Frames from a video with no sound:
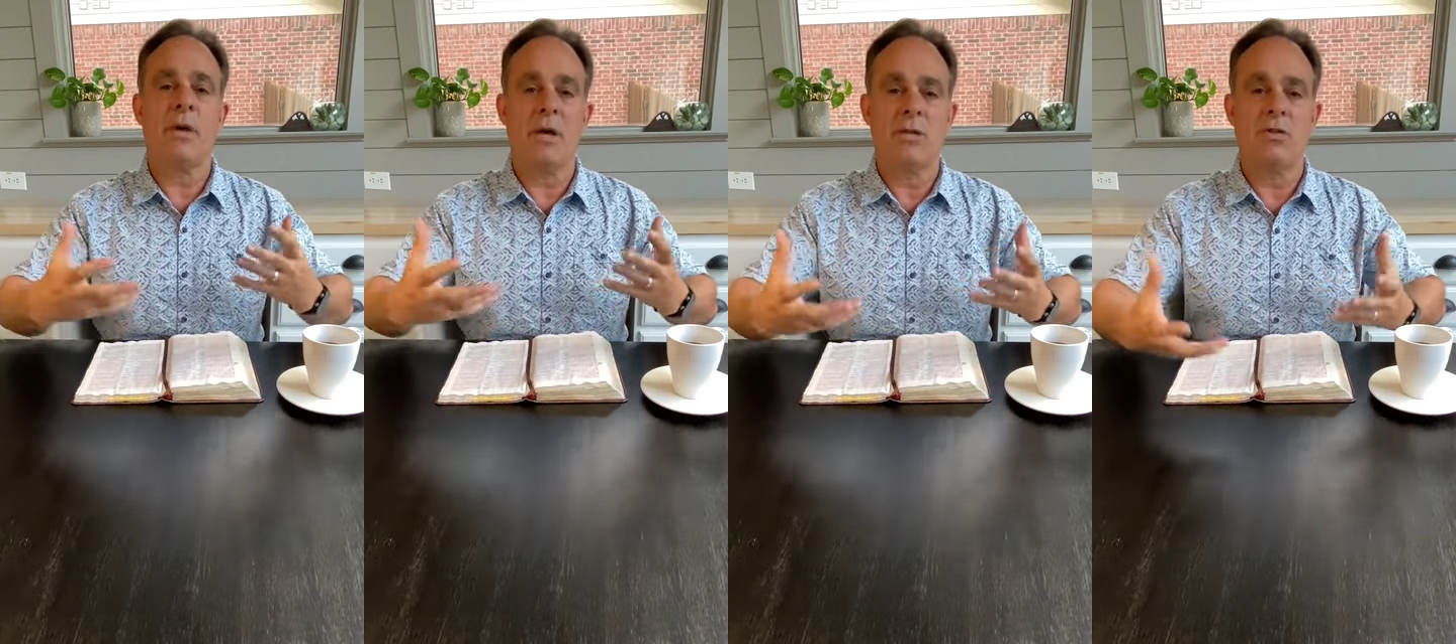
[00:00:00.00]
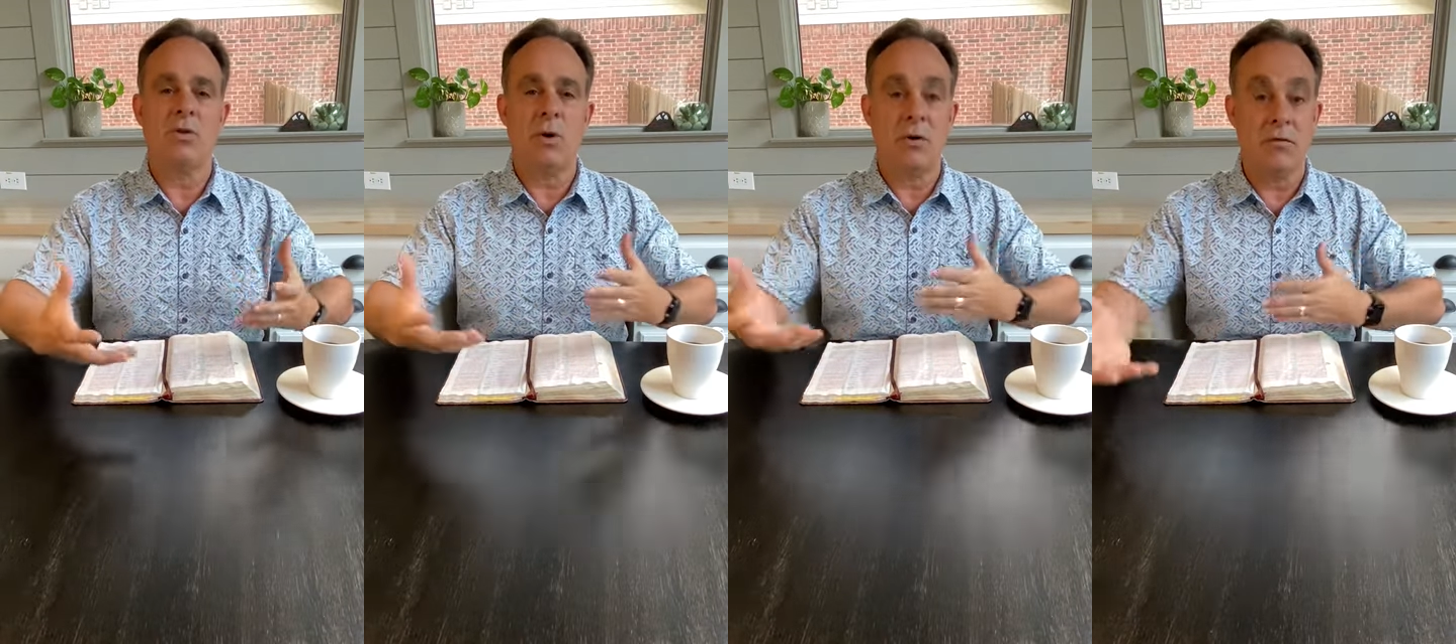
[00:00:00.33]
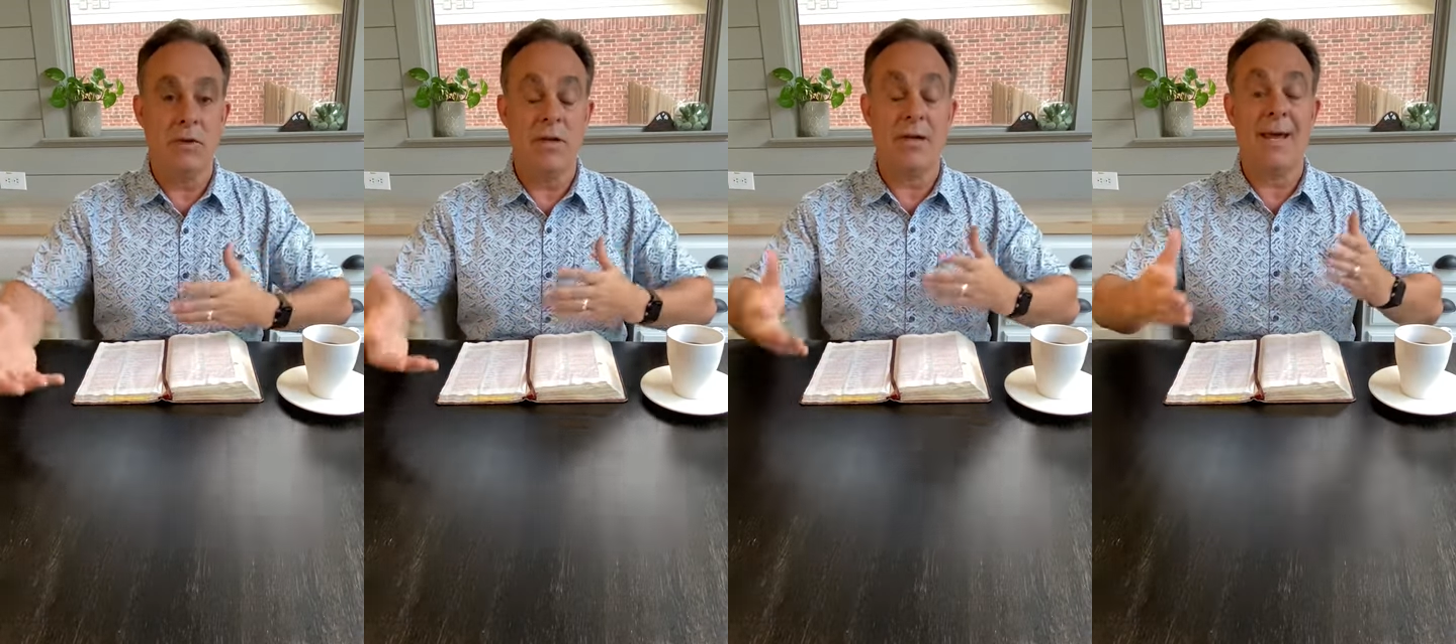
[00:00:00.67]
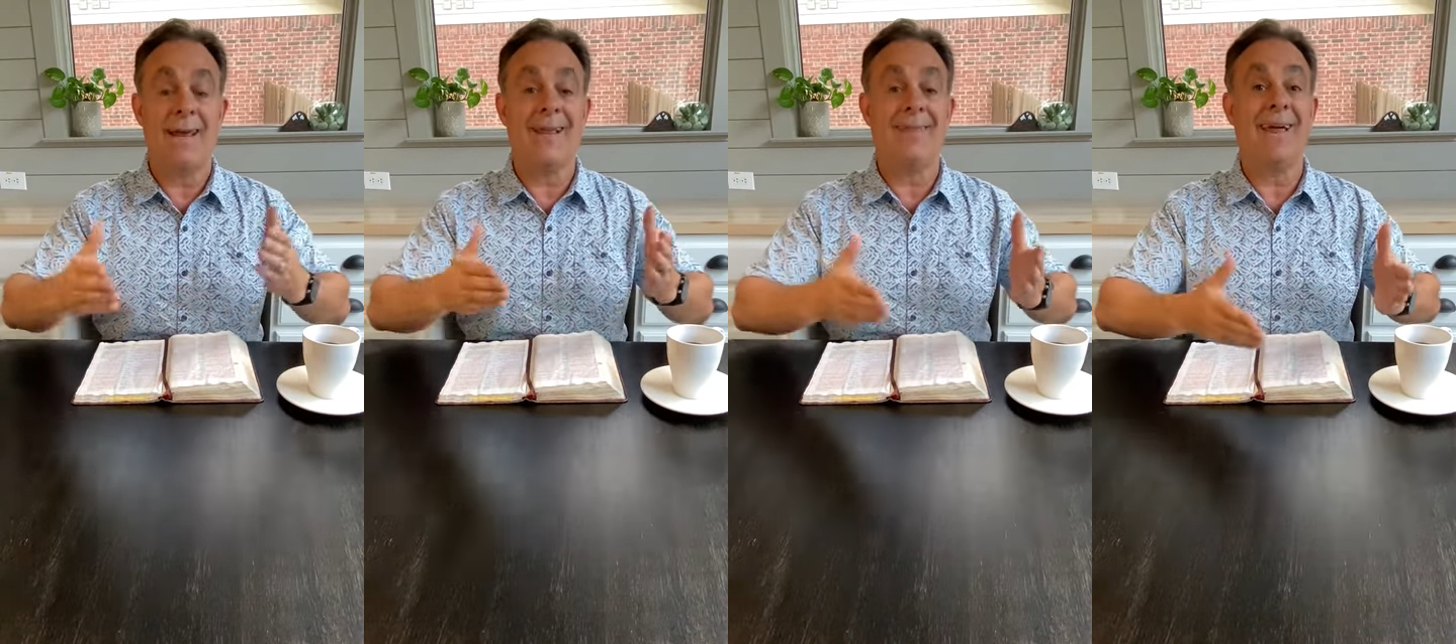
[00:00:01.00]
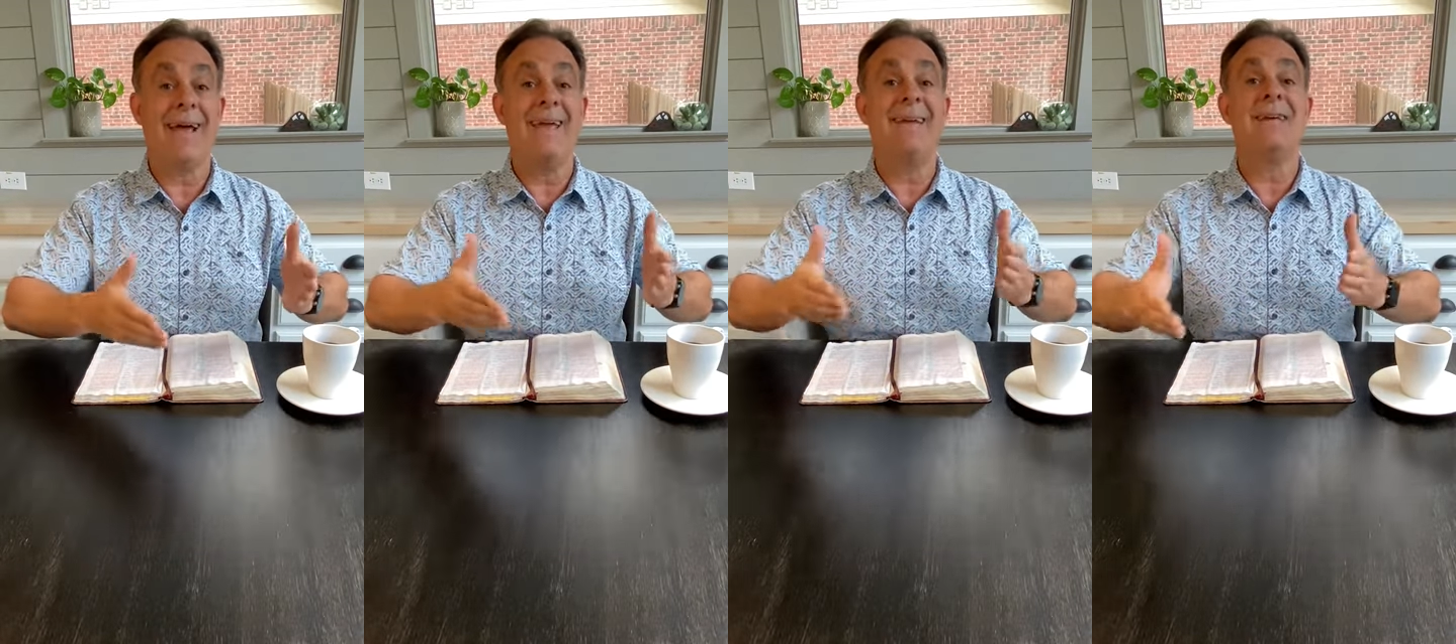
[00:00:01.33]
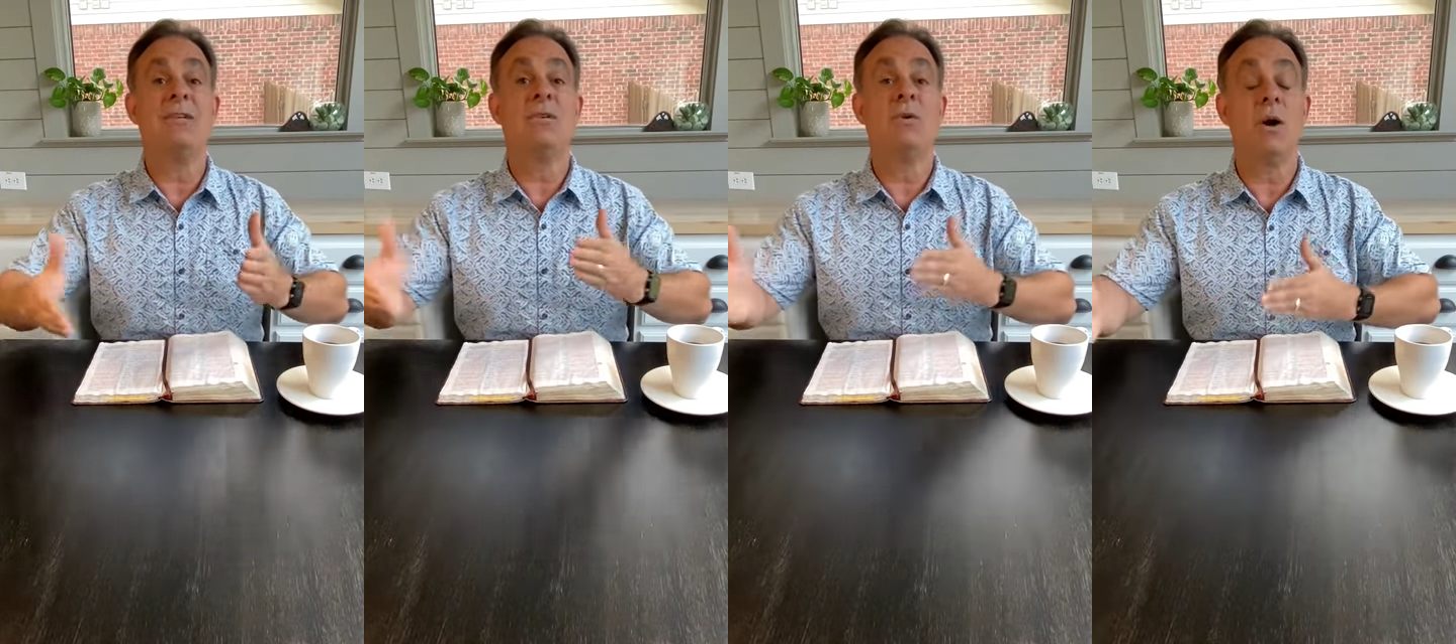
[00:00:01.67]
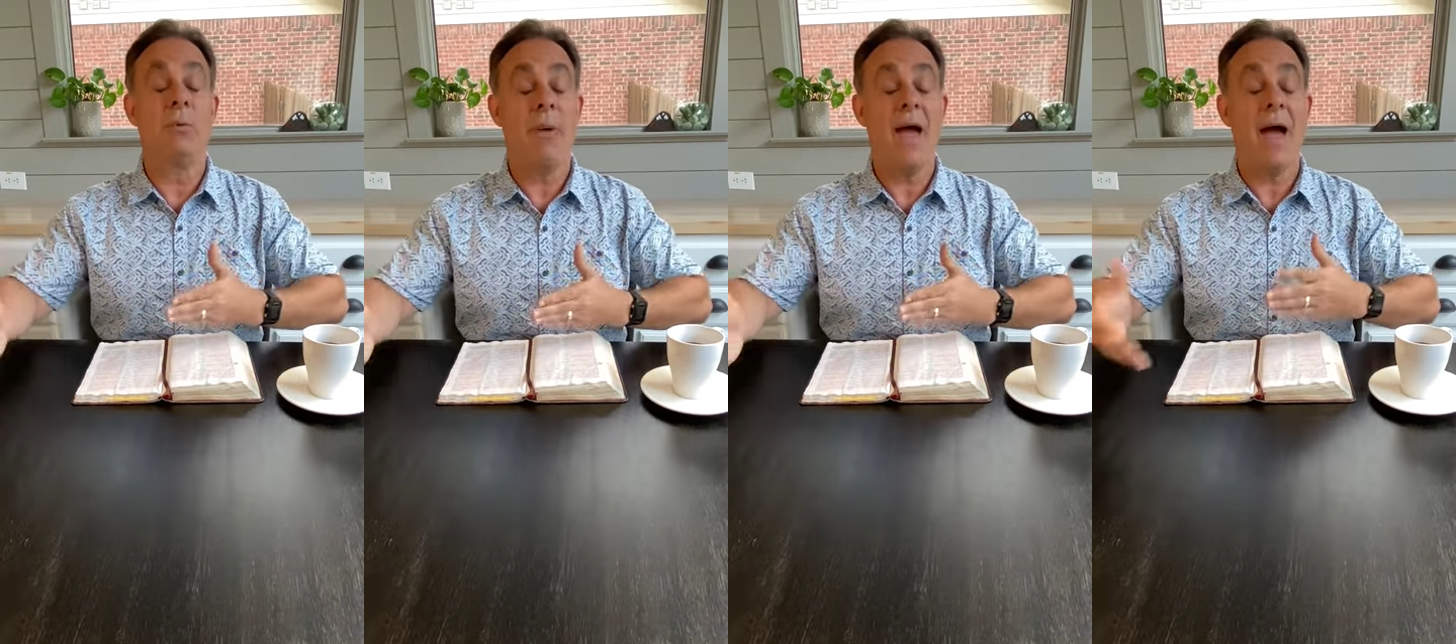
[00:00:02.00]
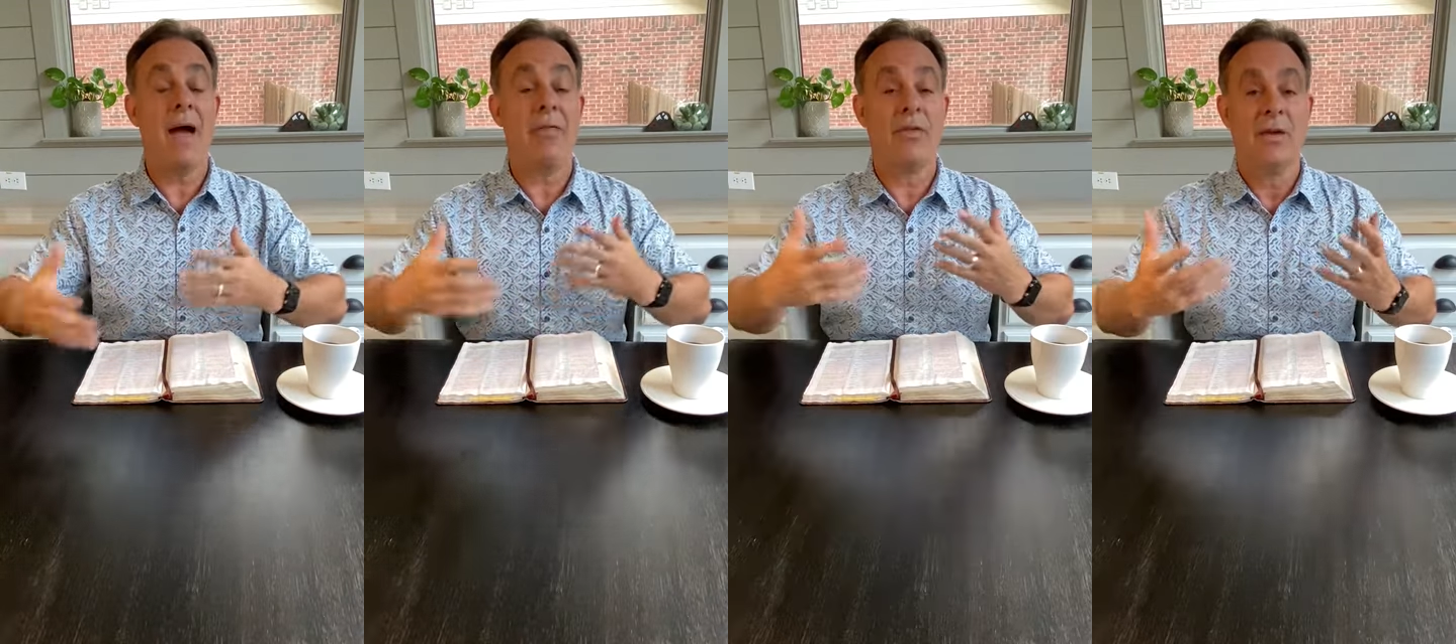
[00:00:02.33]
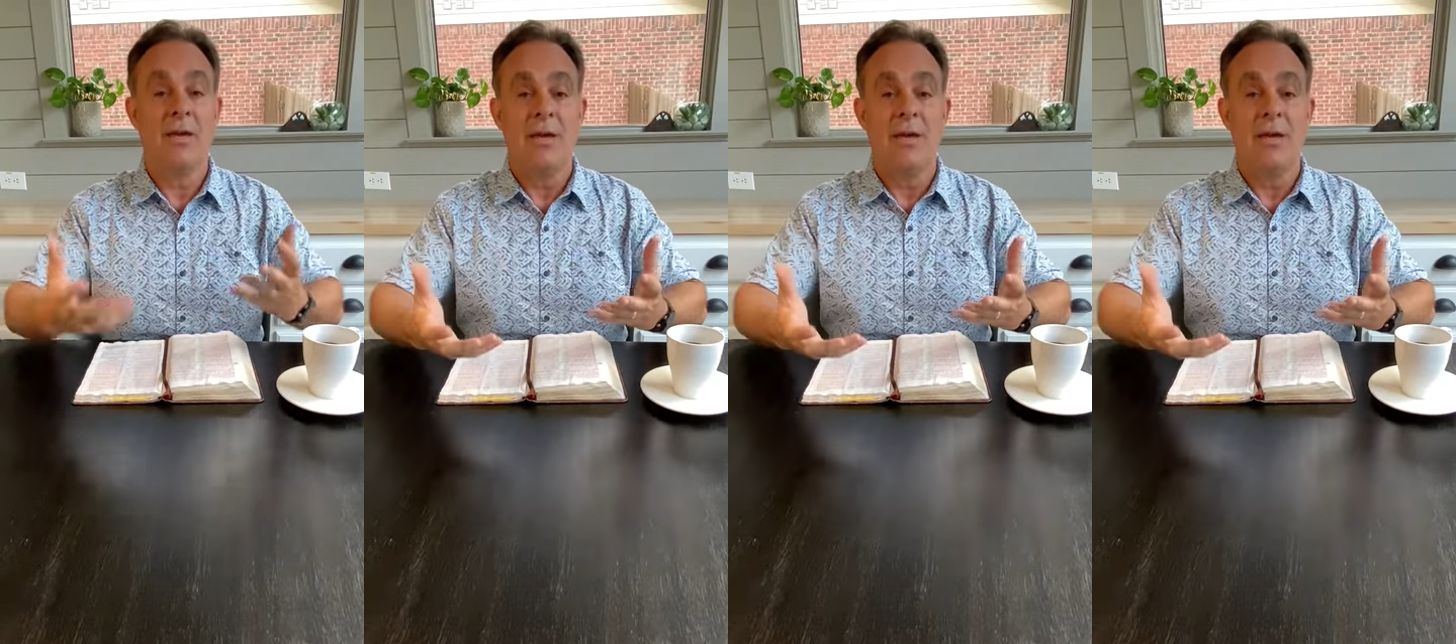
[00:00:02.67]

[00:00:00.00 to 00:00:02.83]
unto our feet and a light unto our path,